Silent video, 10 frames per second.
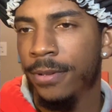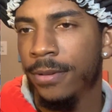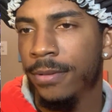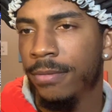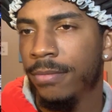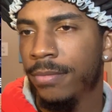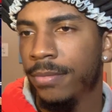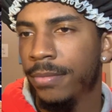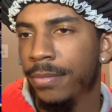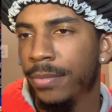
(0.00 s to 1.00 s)

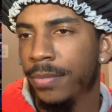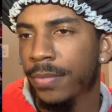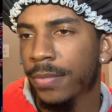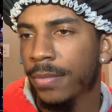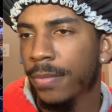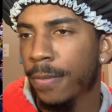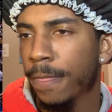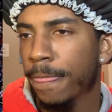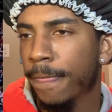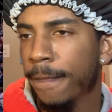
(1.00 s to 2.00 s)

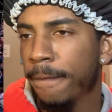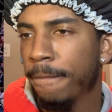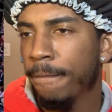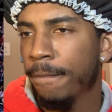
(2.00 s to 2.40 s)
Nothing is said.